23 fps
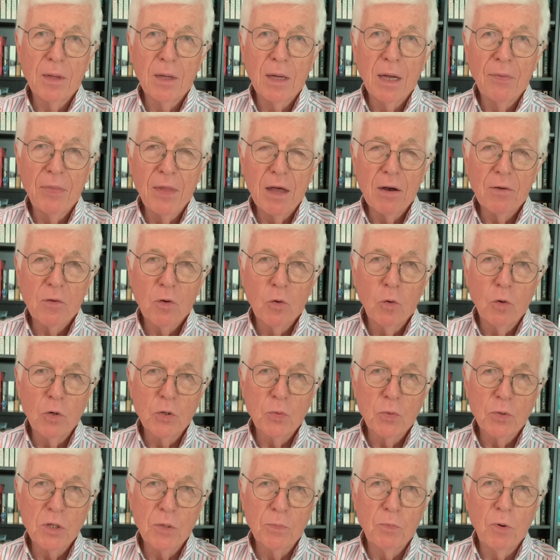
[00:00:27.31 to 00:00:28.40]
And that, of course,
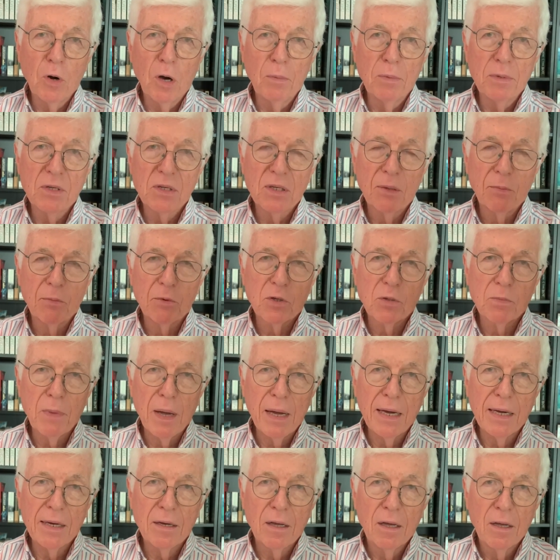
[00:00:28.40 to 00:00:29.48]
was a promise that was
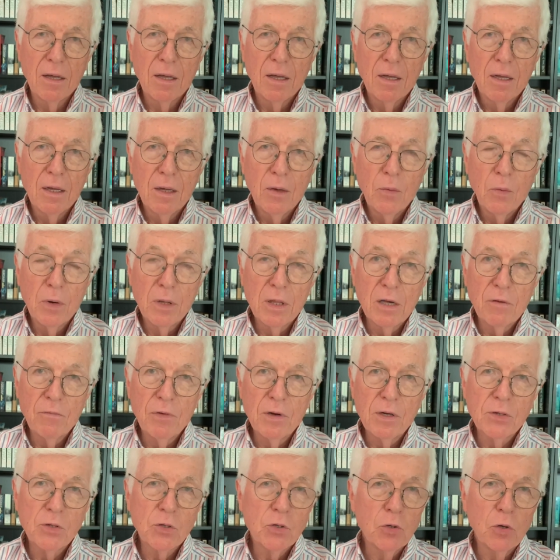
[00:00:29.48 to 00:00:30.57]
made when they
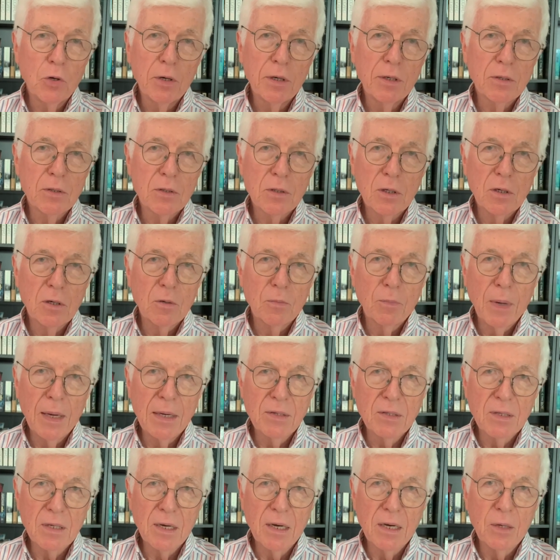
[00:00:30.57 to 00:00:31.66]
first joined. So
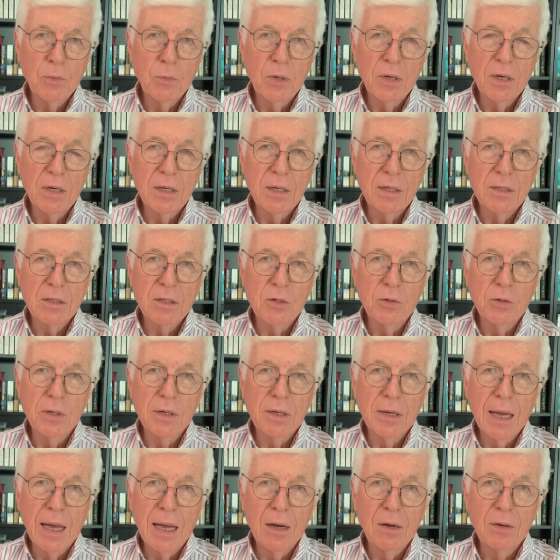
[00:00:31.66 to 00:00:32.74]
basically what he is doing
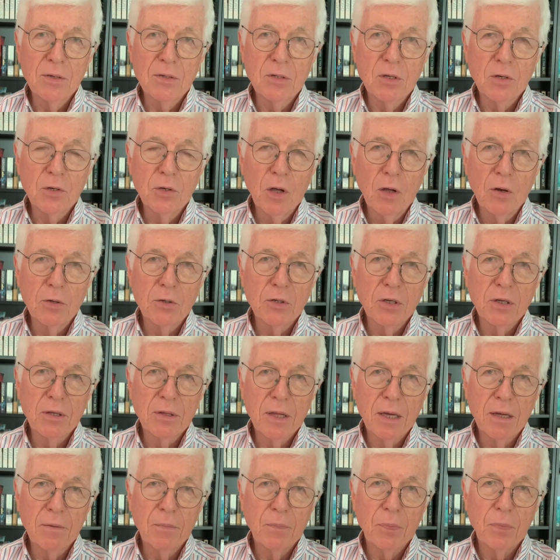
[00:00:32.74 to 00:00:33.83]
now is acknowledging
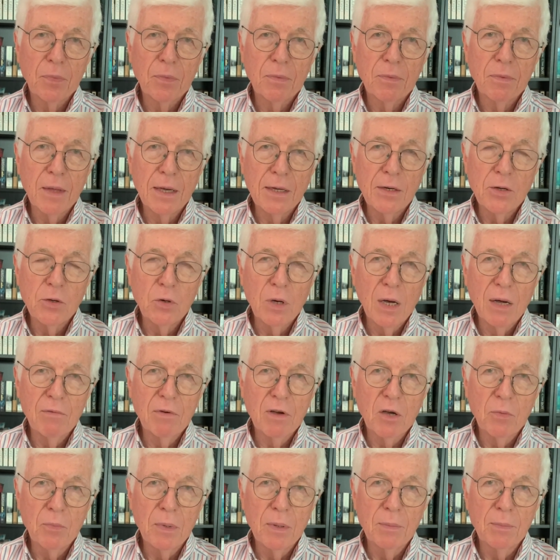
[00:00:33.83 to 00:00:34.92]
that they do have a
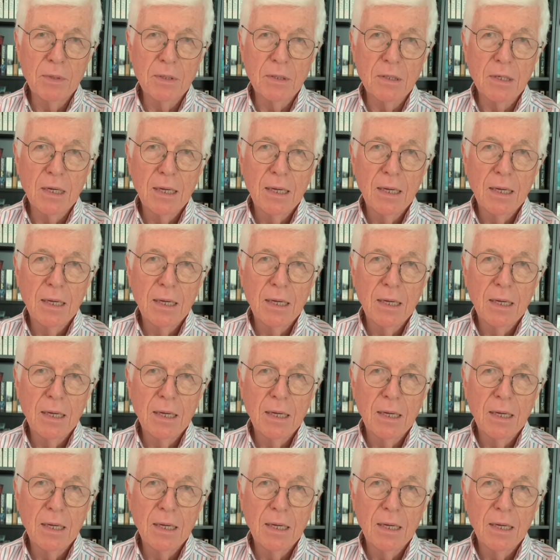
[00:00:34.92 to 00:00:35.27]
commitment.